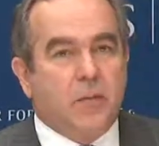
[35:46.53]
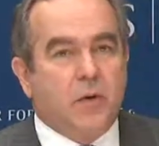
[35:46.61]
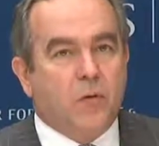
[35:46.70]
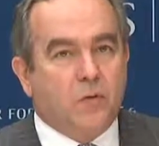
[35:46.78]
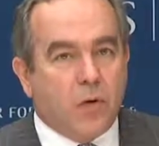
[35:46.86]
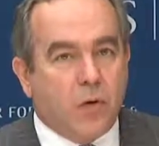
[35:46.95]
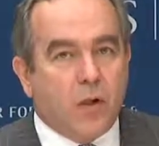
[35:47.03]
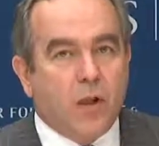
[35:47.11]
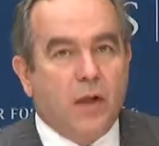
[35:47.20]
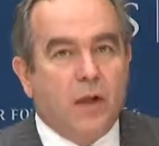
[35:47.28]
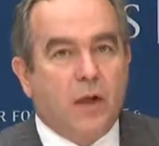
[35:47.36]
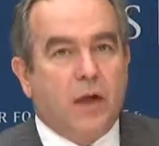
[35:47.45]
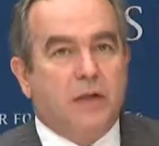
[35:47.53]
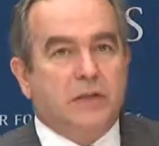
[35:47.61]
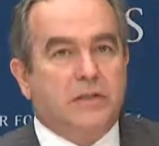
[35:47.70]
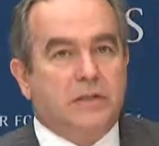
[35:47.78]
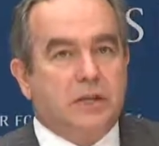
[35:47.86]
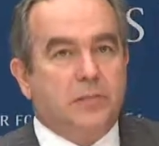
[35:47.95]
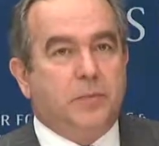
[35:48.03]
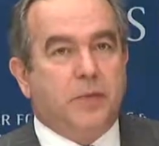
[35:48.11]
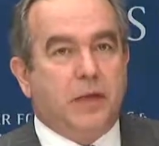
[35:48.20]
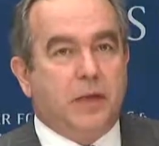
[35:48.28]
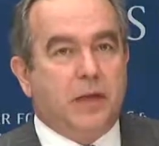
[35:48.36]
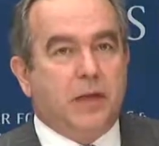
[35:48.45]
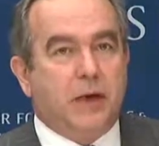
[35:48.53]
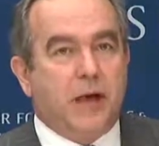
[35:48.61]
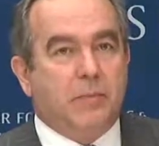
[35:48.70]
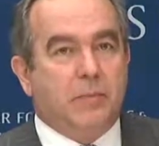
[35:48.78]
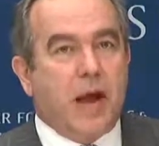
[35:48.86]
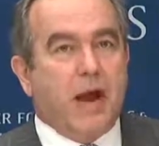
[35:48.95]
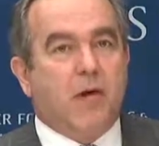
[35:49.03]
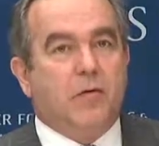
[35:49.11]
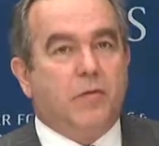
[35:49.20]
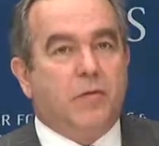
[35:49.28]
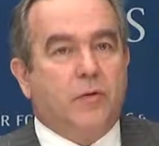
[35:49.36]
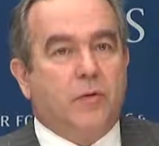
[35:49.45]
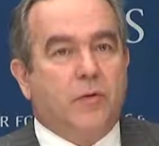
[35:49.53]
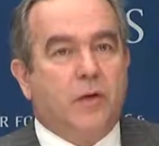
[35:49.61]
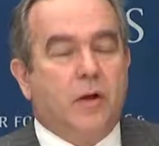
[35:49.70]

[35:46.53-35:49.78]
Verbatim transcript: But overall, a deeply uh, powerful